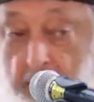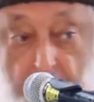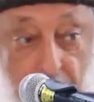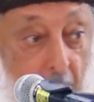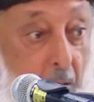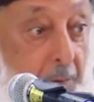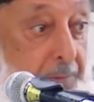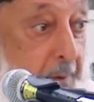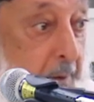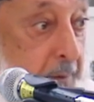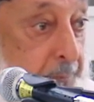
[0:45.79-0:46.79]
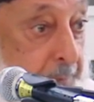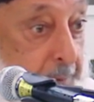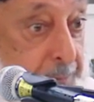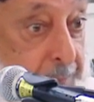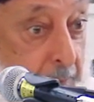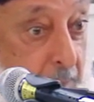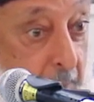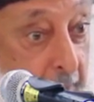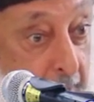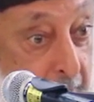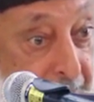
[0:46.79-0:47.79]
in the Orthodox Christian
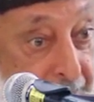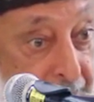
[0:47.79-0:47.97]
world.